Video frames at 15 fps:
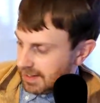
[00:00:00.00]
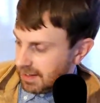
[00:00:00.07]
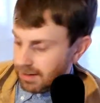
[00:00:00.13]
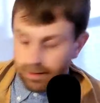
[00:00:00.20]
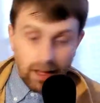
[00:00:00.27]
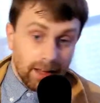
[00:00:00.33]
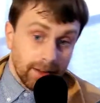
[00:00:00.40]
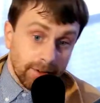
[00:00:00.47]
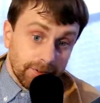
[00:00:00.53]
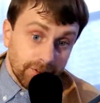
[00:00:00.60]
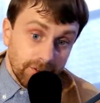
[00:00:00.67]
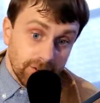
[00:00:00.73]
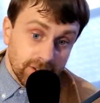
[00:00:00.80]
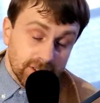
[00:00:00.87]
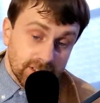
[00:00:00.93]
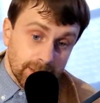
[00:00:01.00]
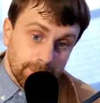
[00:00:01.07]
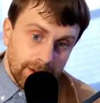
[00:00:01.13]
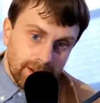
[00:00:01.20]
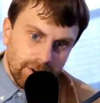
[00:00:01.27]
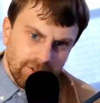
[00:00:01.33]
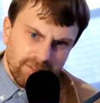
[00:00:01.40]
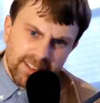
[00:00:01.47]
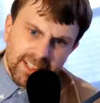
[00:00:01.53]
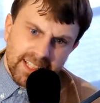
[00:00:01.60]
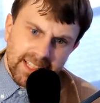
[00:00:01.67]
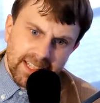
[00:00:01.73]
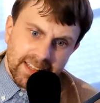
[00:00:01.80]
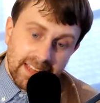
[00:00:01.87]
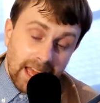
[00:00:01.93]
On the first sip, I don't really
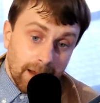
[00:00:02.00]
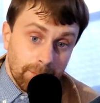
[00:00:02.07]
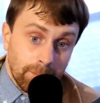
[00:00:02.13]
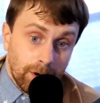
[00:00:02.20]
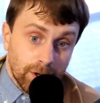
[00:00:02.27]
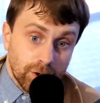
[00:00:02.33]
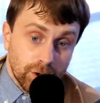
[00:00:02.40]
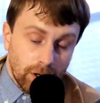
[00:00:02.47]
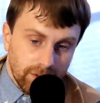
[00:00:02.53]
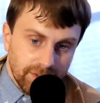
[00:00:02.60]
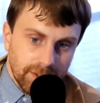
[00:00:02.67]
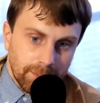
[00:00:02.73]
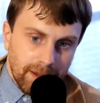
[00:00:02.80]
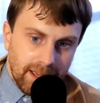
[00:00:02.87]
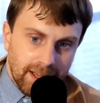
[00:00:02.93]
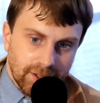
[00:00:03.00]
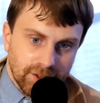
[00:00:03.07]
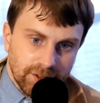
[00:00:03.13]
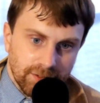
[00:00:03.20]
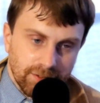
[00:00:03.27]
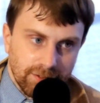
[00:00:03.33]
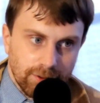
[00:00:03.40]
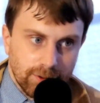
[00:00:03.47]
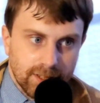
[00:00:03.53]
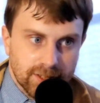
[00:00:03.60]
get that much of the passion fruit.